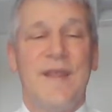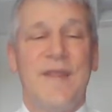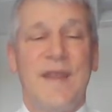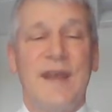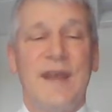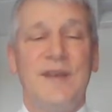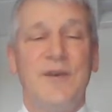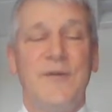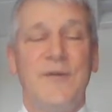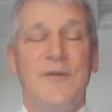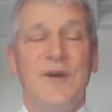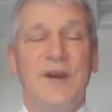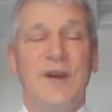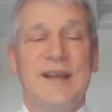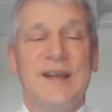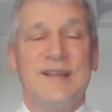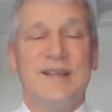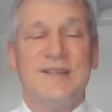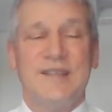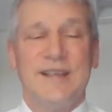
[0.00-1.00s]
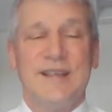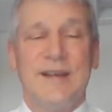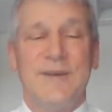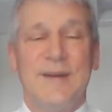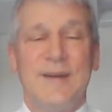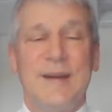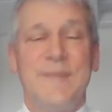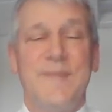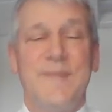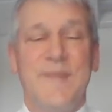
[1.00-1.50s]
Thank you for
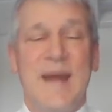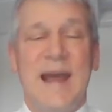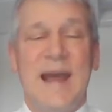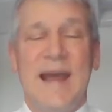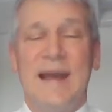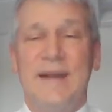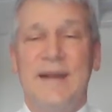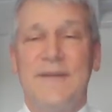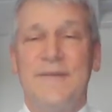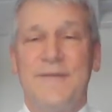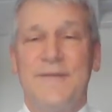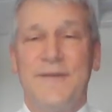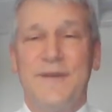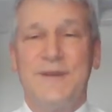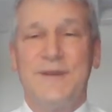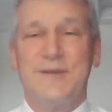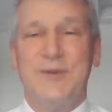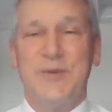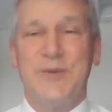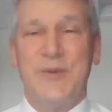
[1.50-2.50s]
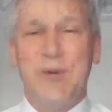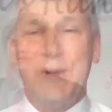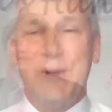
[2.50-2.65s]
considering Patty for this